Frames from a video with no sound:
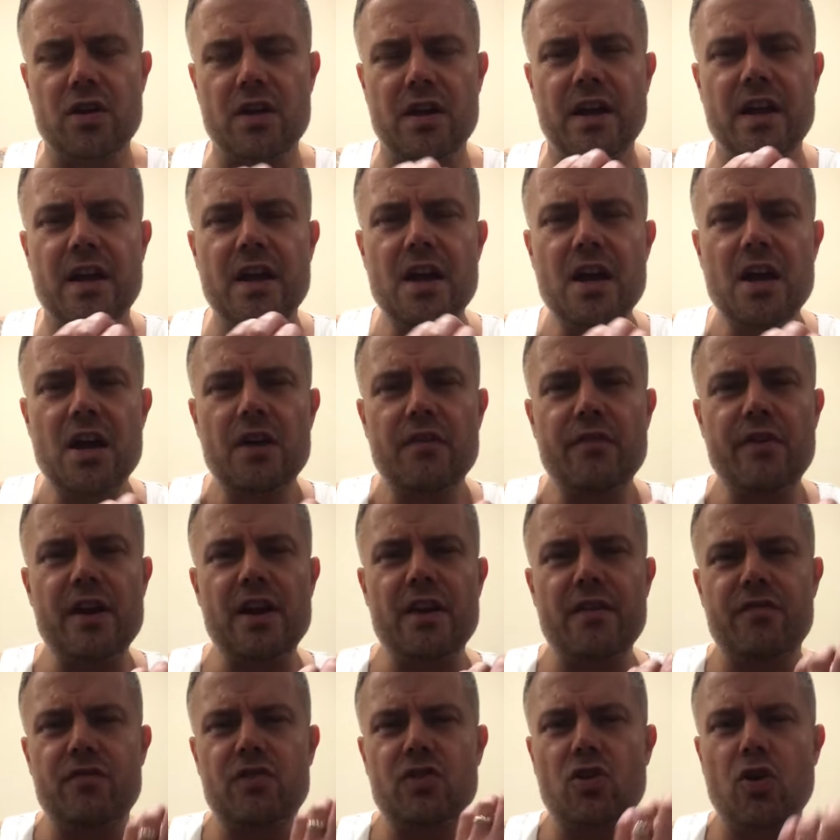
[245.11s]
Like, think
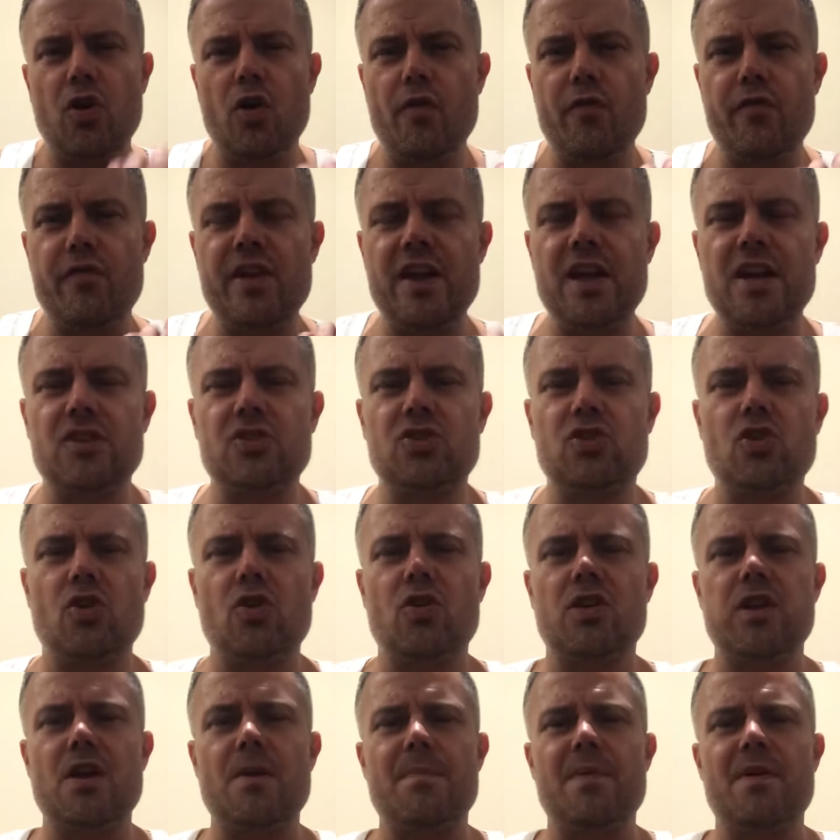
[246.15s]
of toffee and
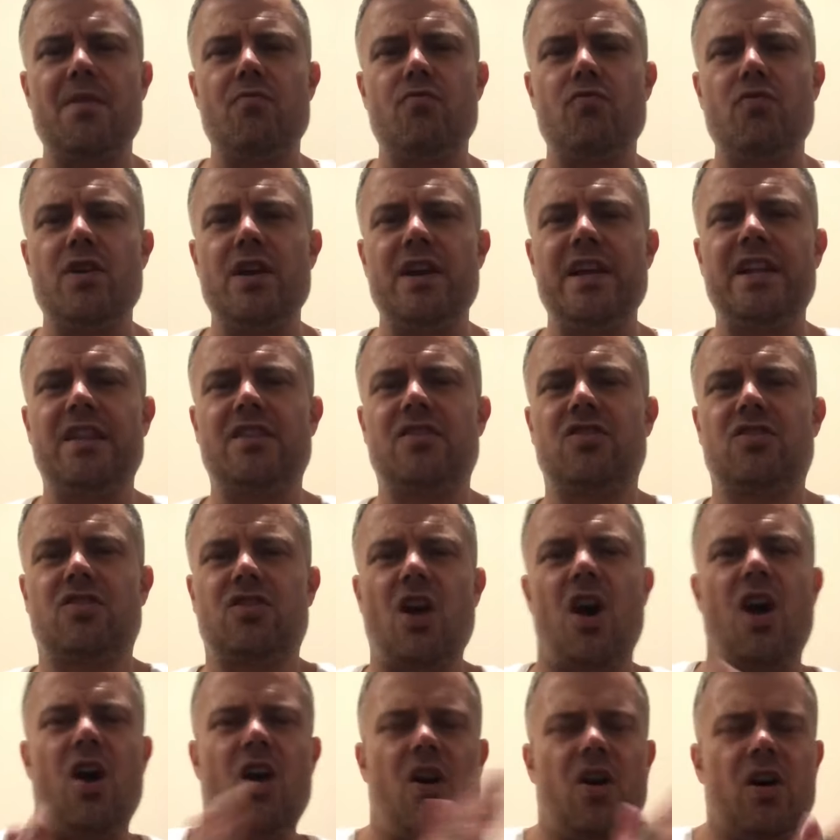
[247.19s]
chocolate, but really
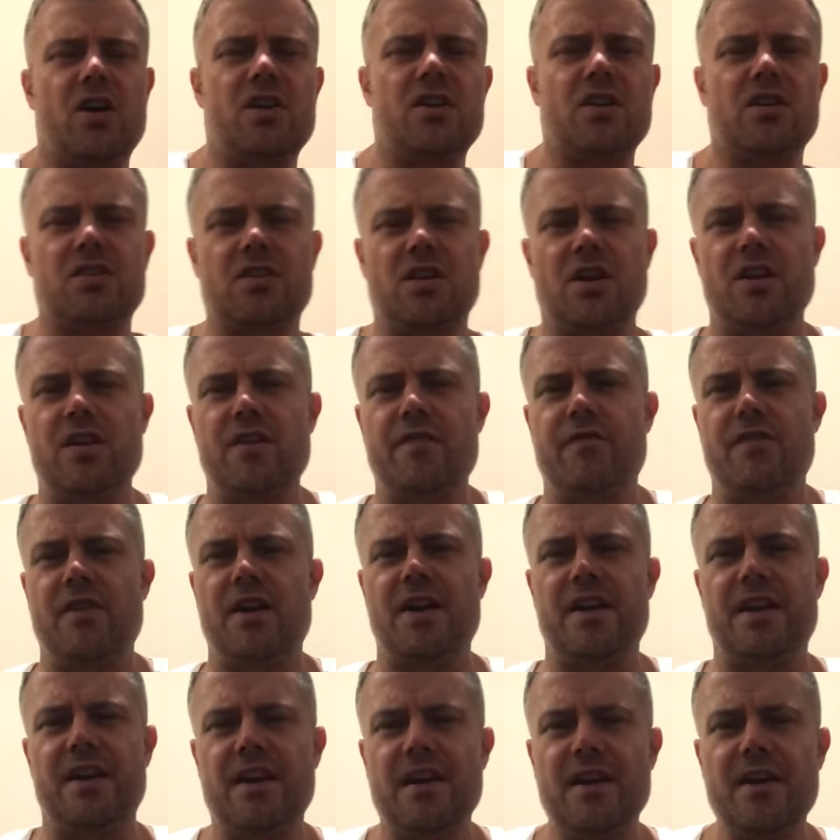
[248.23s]
dark, kind of
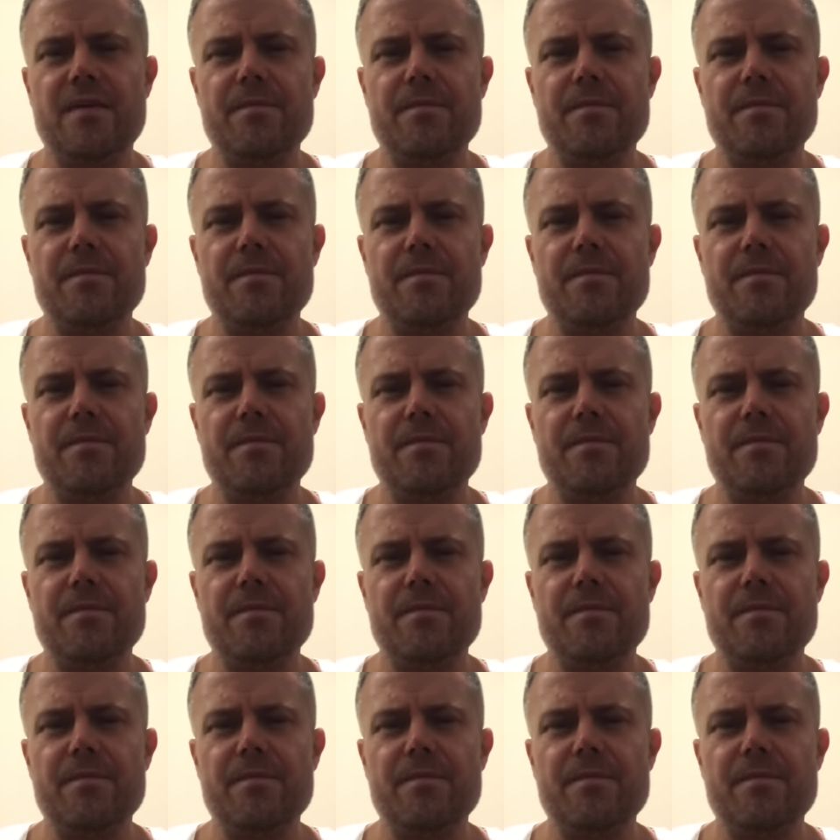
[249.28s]
like